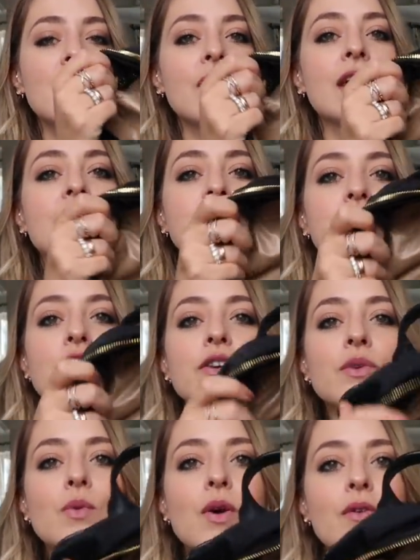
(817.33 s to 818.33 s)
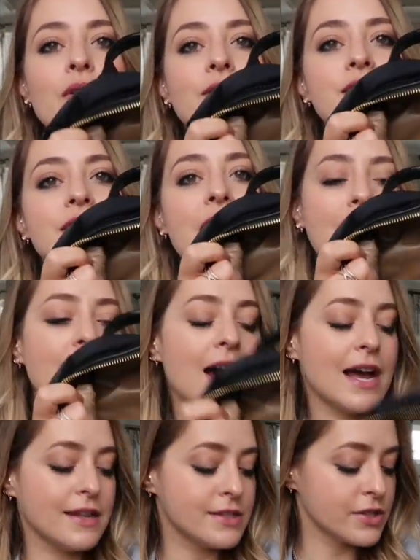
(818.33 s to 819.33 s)
that I don't want River to get her
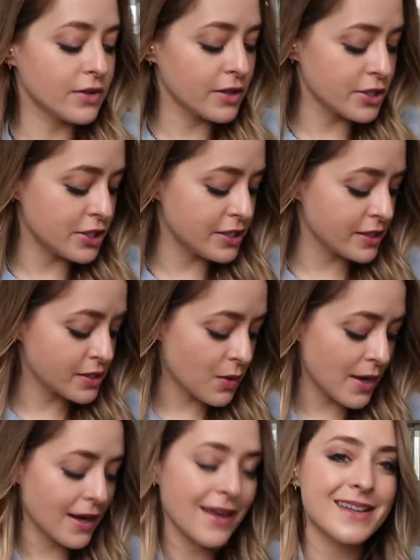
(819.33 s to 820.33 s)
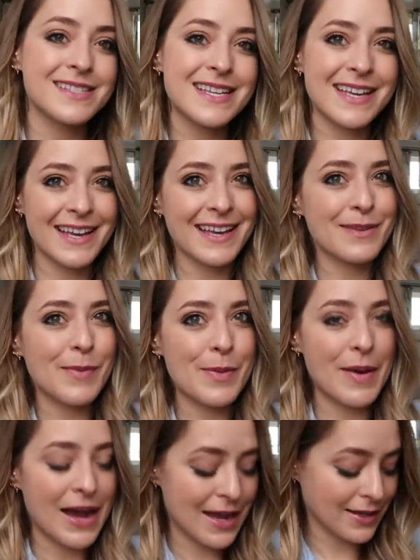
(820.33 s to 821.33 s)
hands on, because she does quite like digging in my
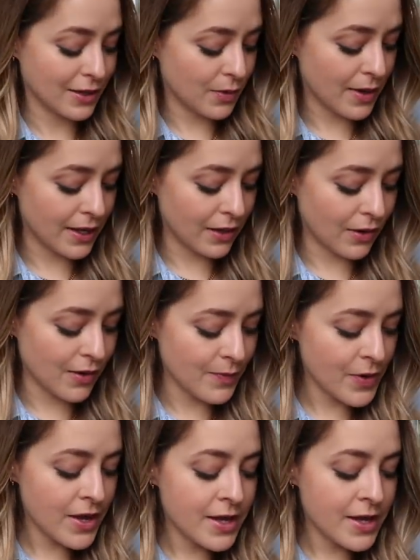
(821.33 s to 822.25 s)
bag quite a lot.